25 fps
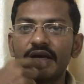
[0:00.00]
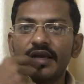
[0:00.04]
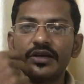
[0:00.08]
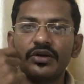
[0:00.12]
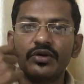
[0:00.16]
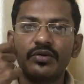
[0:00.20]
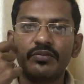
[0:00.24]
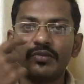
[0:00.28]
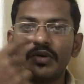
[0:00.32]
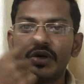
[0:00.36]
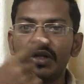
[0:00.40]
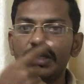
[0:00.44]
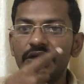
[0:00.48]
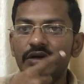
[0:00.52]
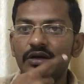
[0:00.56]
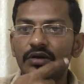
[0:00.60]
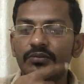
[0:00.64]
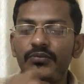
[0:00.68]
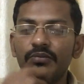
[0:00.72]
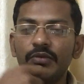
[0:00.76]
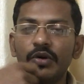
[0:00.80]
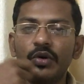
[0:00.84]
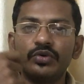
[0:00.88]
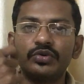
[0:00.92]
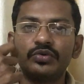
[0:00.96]
and your
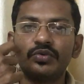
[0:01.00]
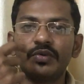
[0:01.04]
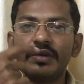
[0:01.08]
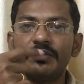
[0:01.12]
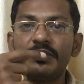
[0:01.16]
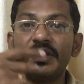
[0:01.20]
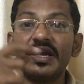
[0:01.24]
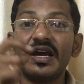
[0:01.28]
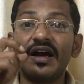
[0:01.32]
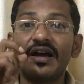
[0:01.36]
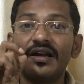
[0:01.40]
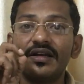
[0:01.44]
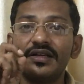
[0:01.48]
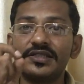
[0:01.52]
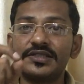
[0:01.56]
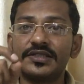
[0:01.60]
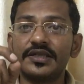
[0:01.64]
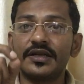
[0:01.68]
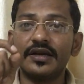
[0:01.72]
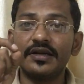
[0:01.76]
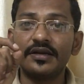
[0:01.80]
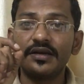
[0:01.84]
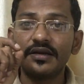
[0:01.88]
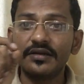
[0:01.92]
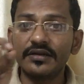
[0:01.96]
mouth will be
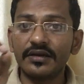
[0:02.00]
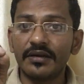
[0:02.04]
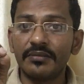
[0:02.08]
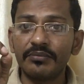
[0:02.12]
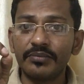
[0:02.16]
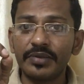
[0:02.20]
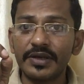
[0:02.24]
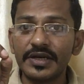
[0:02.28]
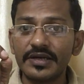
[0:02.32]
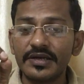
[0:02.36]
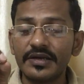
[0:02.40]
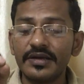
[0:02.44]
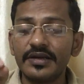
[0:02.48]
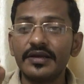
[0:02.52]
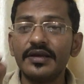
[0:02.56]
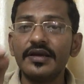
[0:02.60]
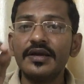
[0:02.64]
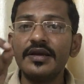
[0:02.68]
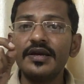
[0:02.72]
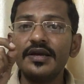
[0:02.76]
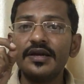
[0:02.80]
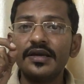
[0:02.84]
ulcerated completely.